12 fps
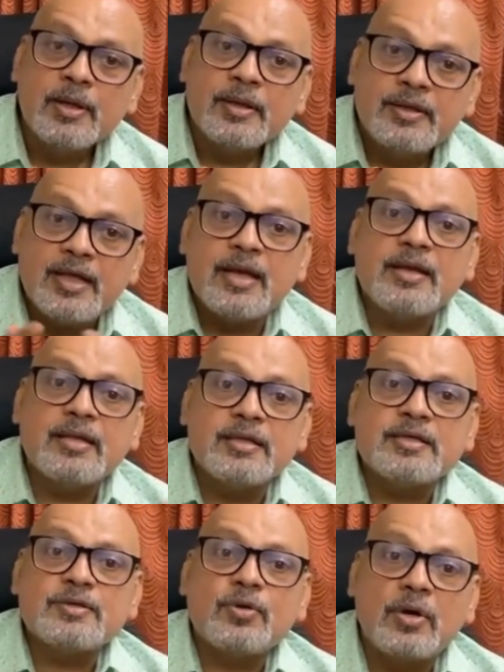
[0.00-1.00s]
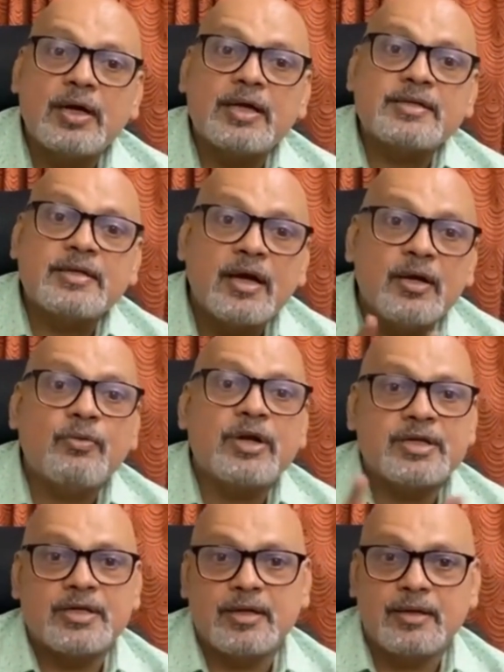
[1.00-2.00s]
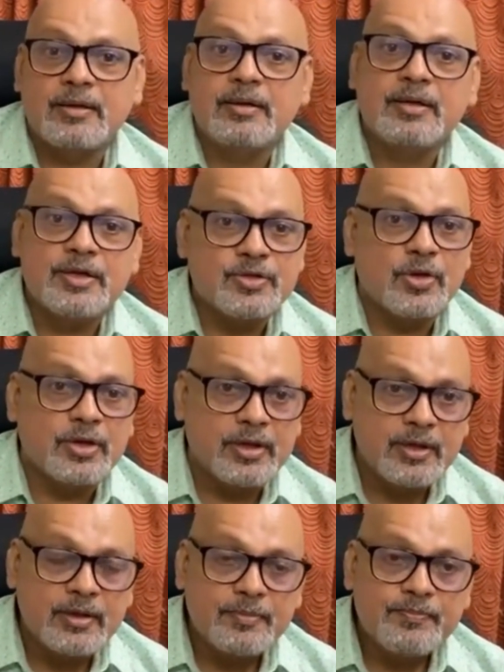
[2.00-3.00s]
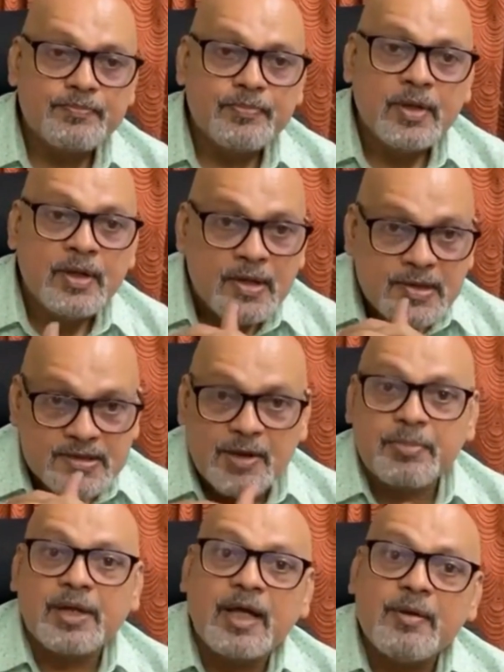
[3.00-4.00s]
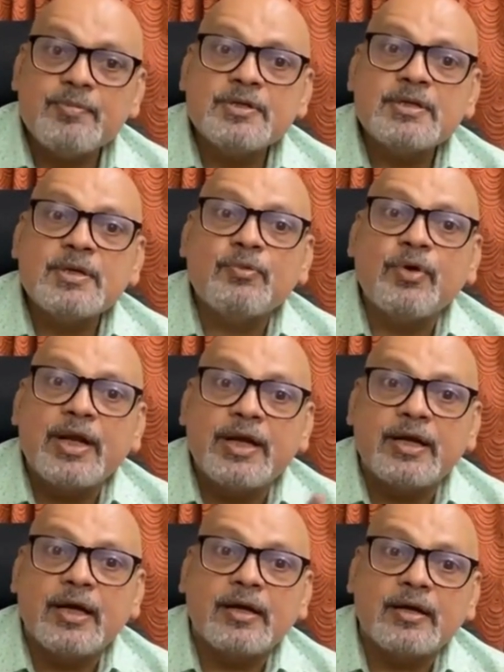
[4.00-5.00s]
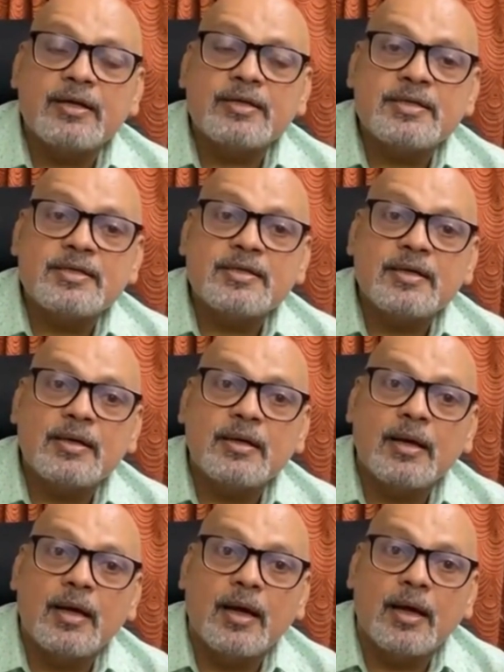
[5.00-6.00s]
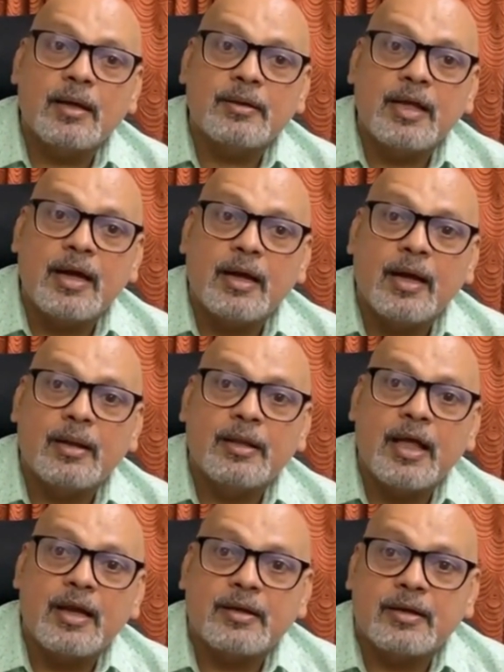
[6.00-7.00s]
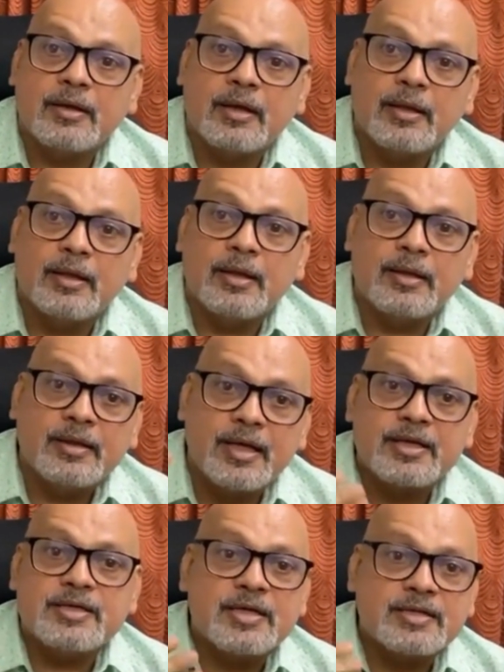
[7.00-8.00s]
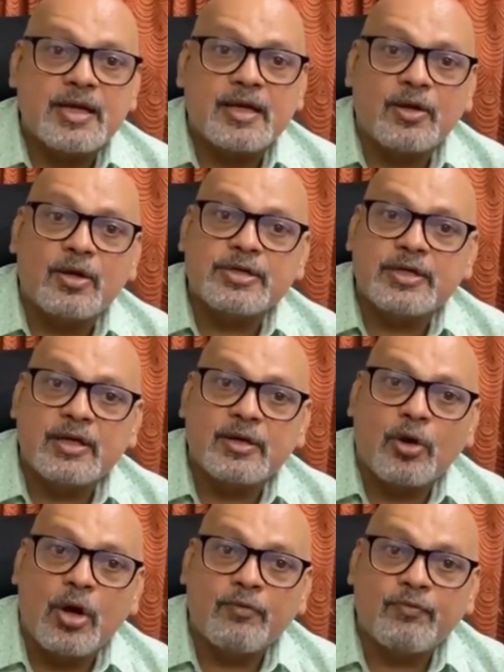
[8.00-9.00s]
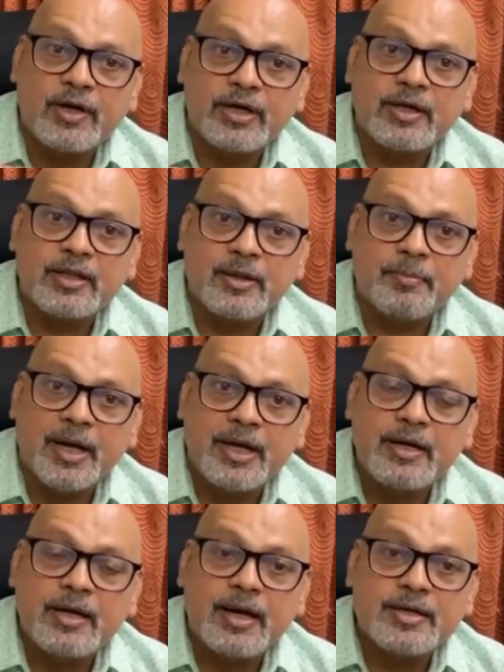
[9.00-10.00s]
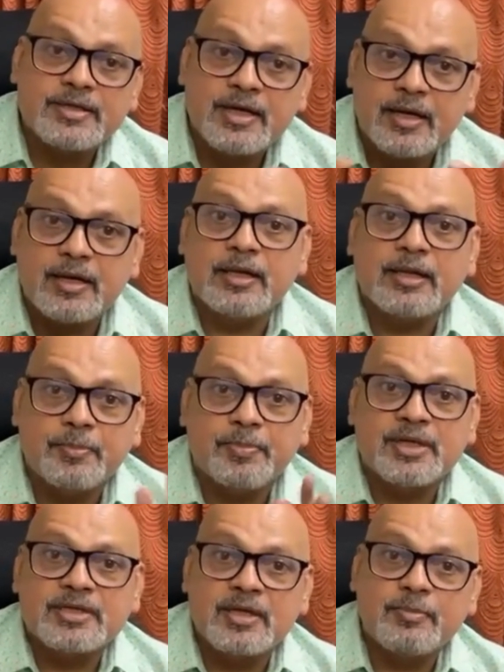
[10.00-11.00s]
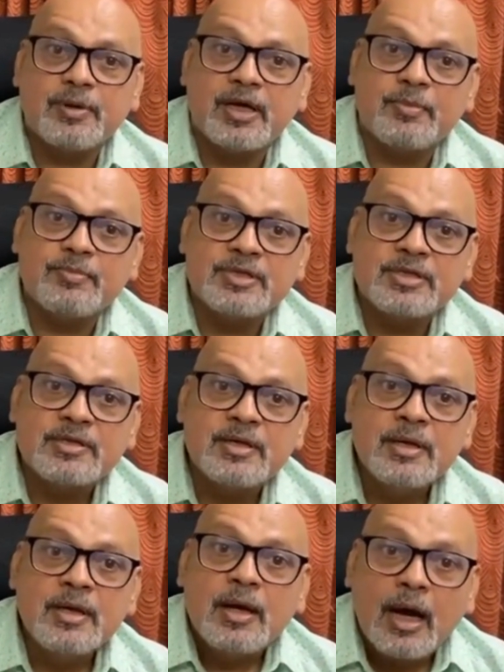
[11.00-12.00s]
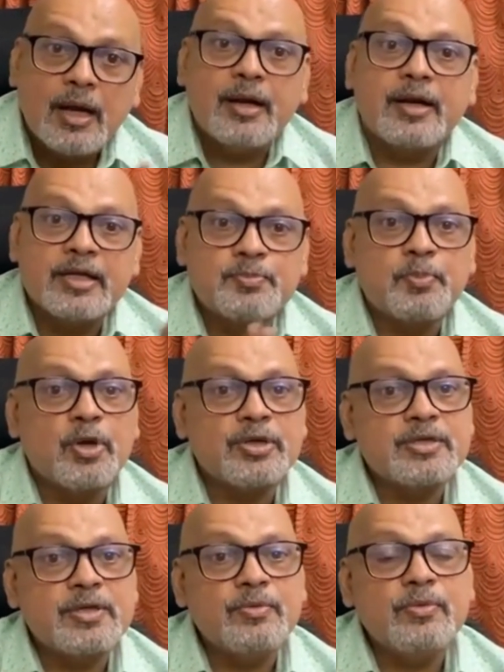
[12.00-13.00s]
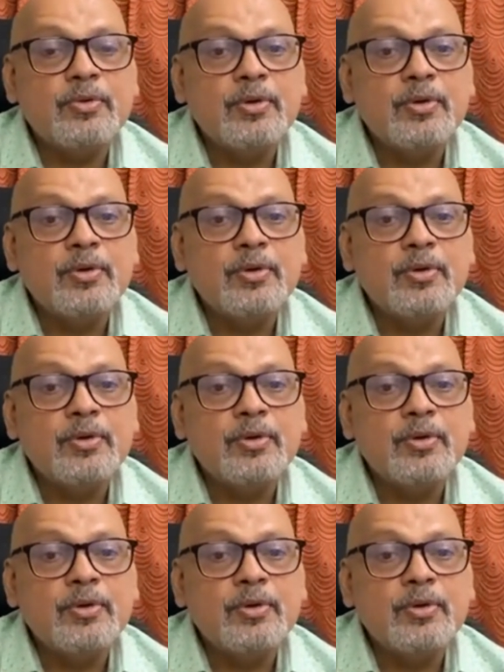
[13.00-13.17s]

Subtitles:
then this is called as conversion disorder. Sometimes when it occurs there is a psychological conflict in the mind and suddenly the person becomes unresponsive.